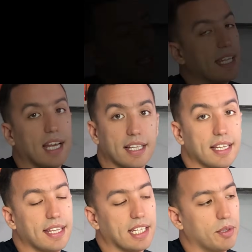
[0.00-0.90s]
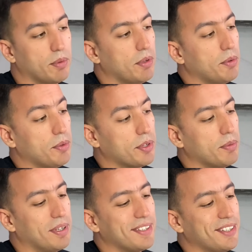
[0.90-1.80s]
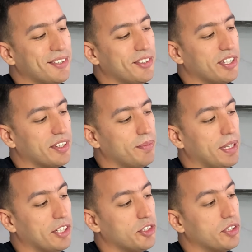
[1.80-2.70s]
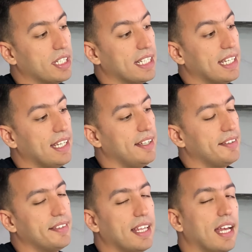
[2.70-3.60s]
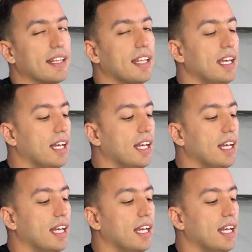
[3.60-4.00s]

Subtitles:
The other thing I also wanted to just mention is that